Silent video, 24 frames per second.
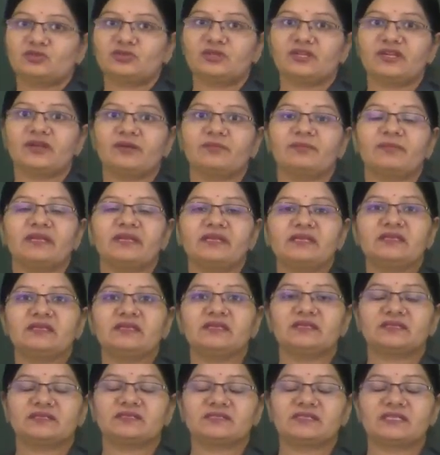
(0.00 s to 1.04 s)
So there are
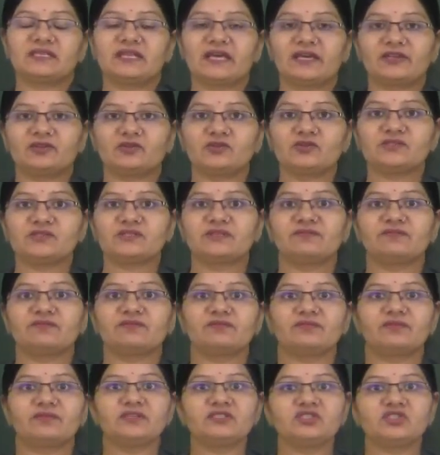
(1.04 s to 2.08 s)
many scenarios
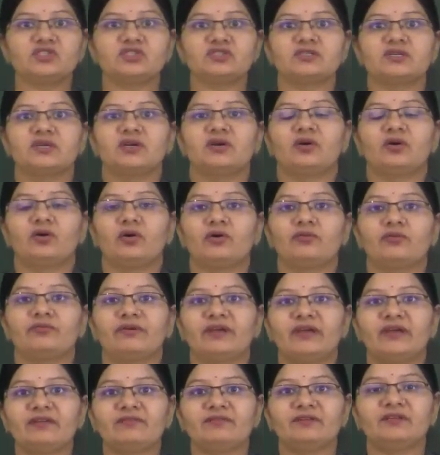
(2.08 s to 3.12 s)
in which or
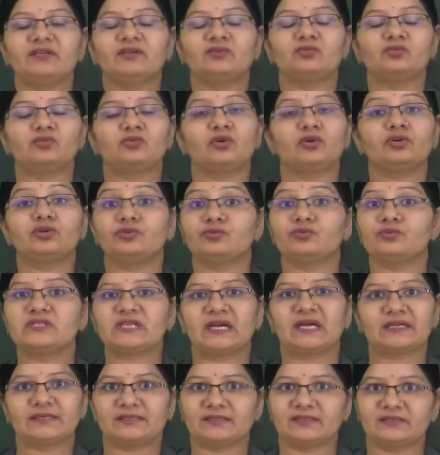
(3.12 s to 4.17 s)
where we do not use
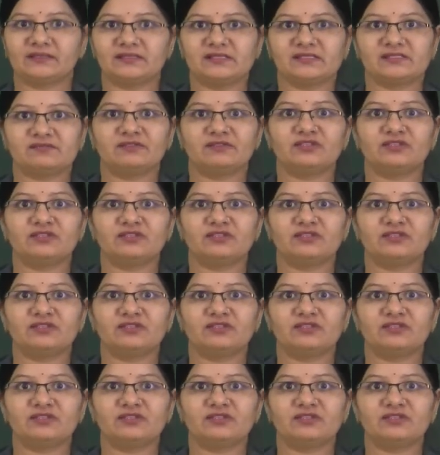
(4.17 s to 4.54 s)
articles.